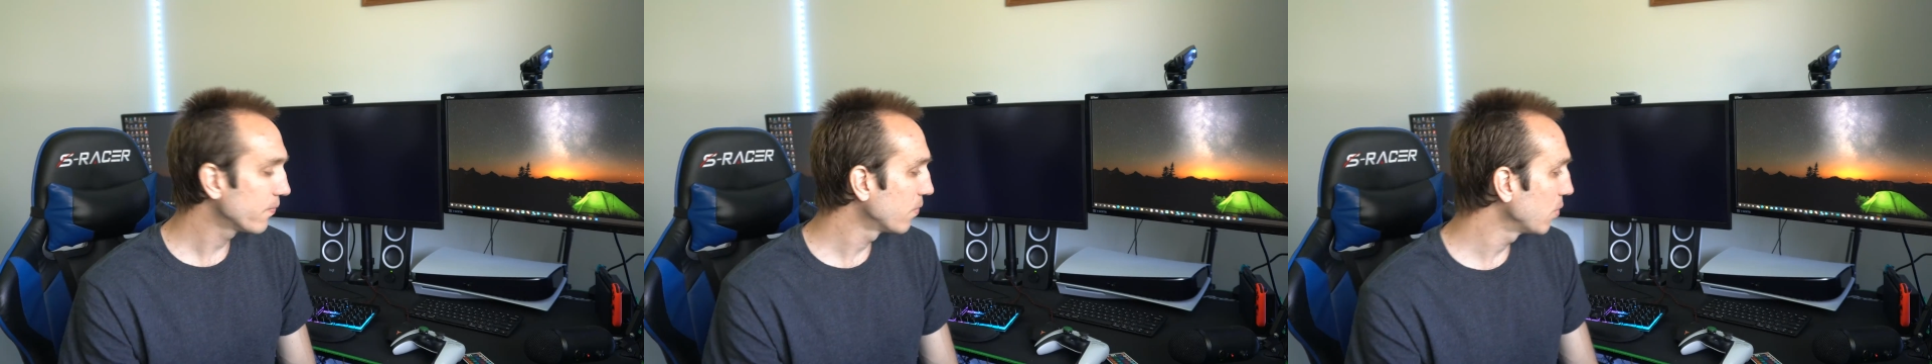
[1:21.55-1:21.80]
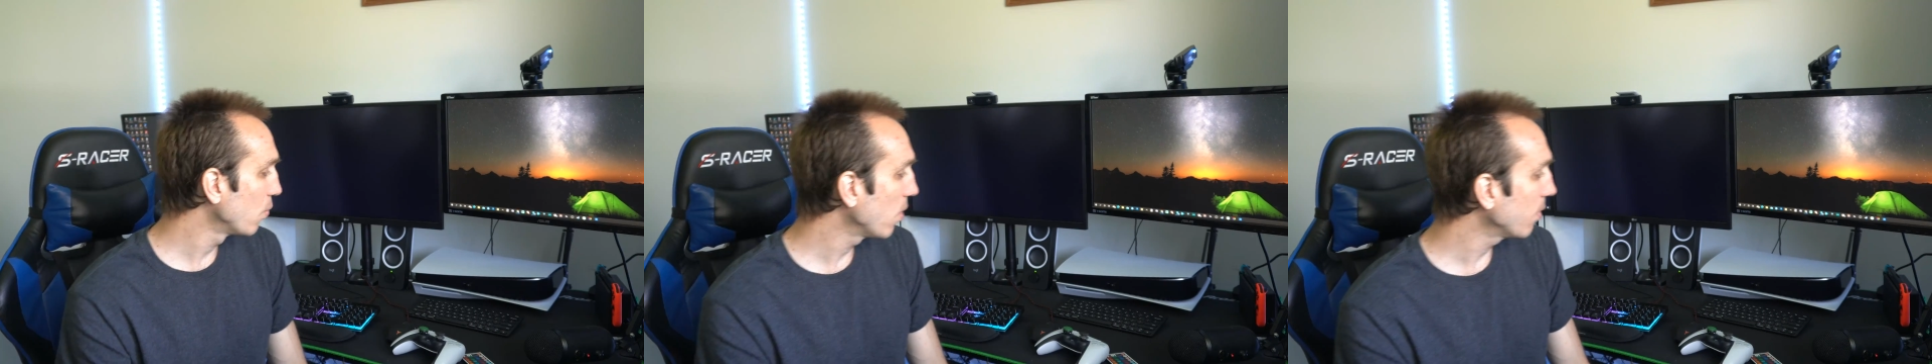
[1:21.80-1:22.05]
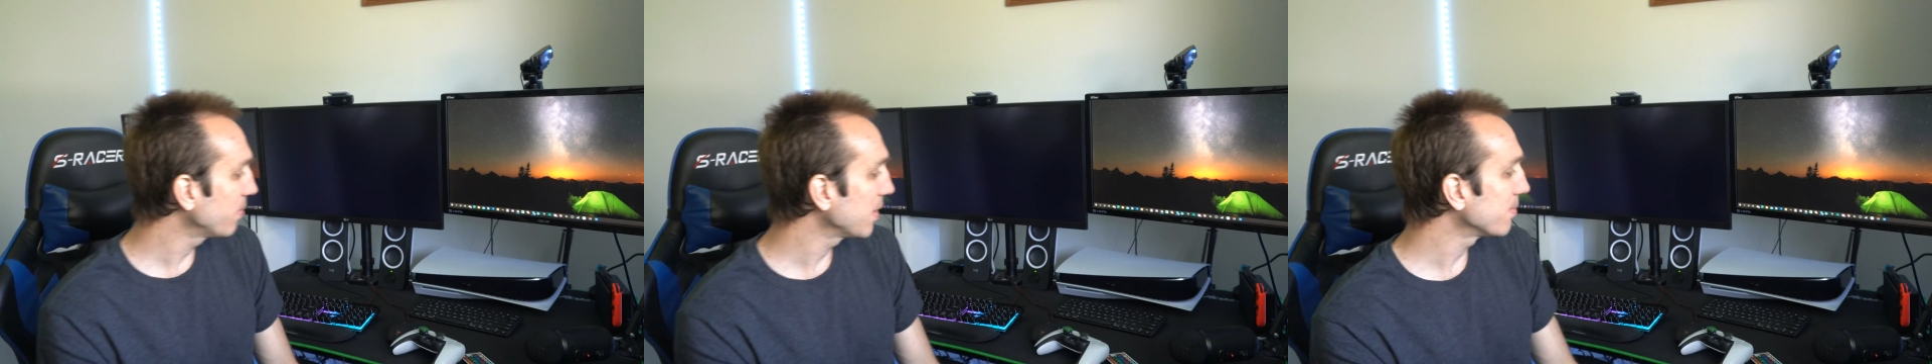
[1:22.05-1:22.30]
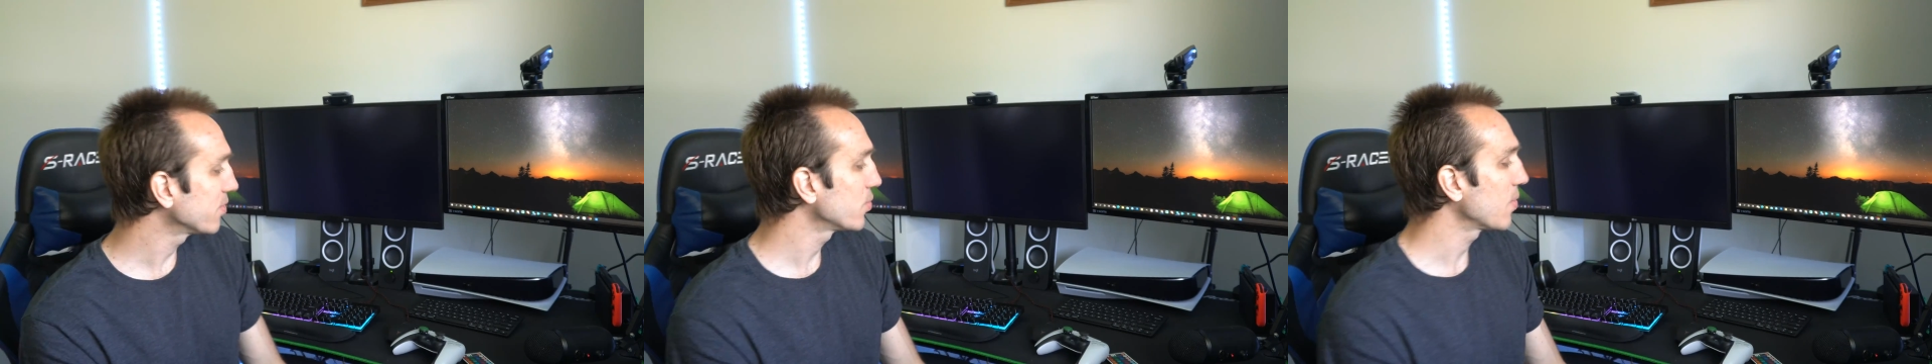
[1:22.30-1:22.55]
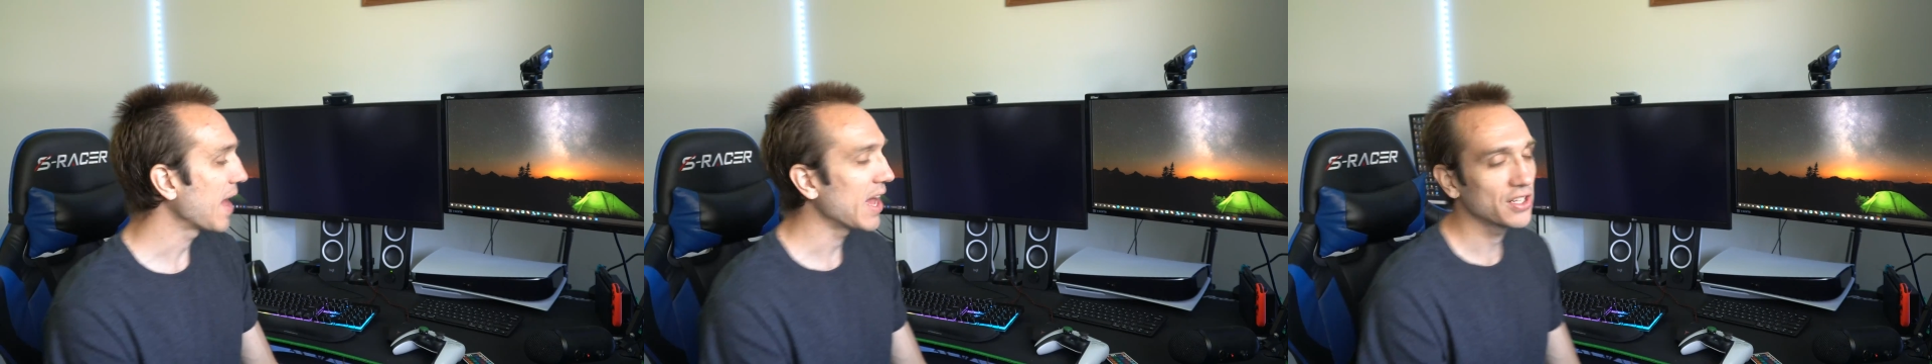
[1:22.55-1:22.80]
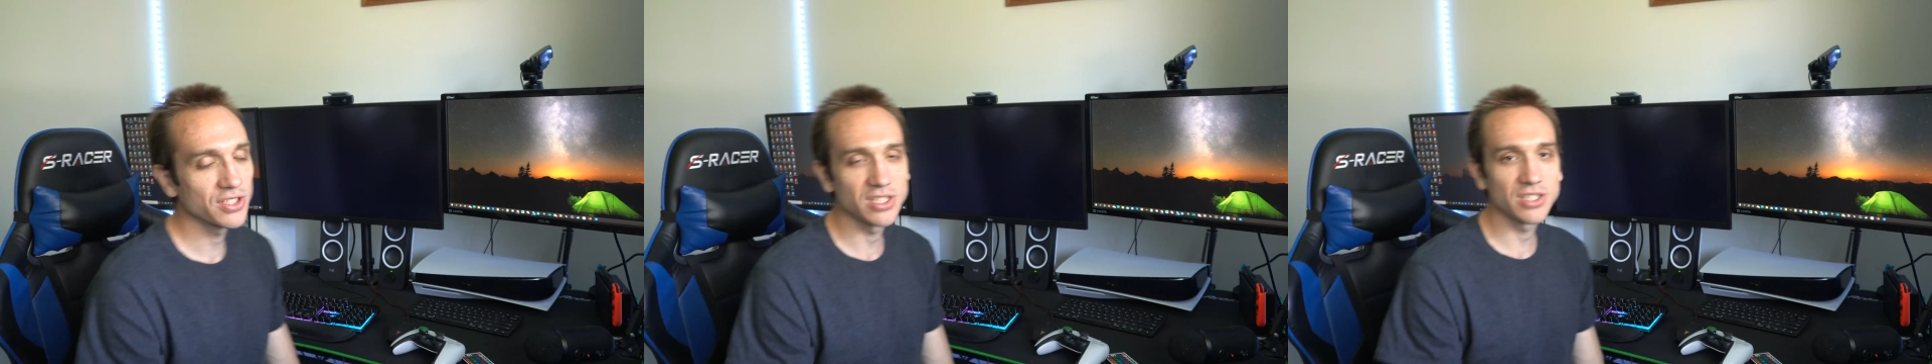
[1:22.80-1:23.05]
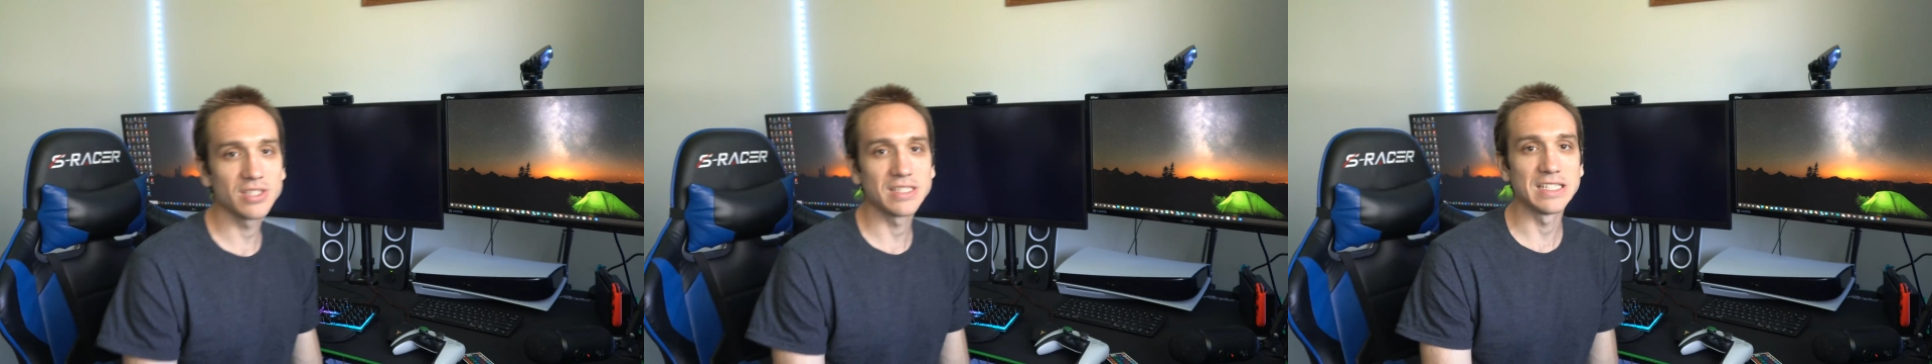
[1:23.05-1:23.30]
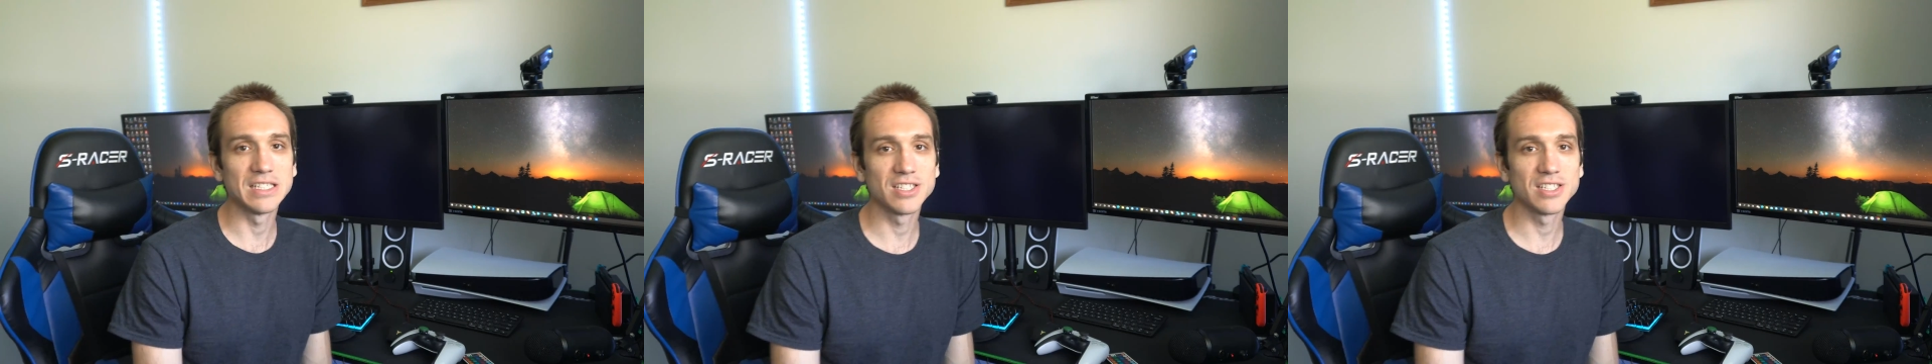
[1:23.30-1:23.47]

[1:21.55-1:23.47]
we will be able to access the